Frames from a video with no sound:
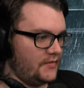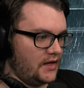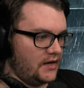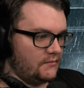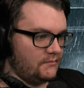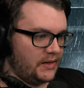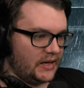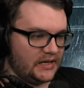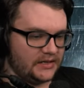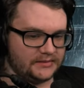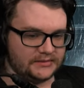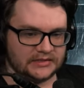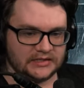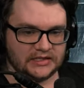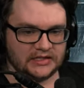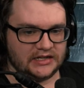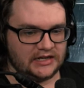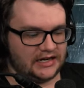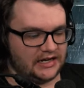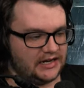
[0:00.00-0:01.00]
But
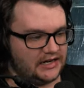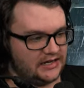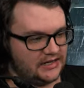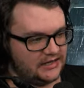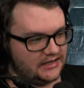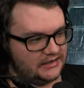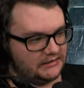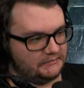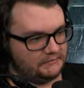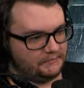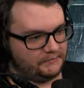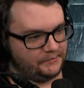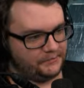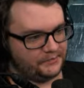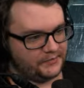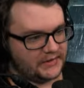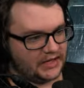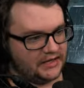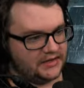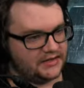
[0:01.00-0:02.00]
um,
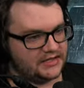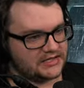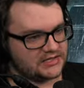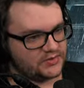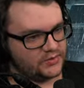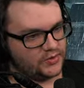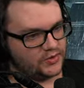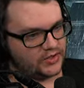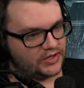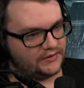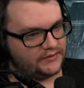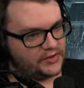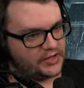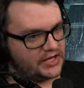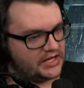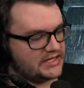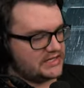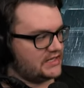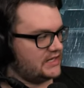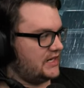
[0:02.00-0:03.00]
this will give you
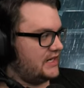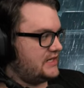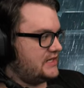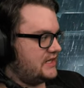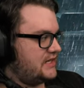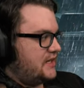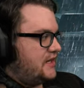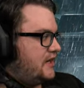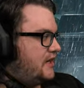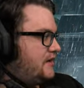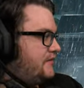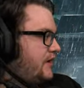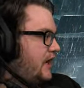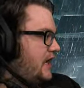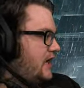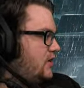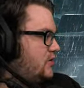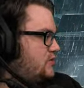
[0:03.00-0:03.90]
guys an idea of how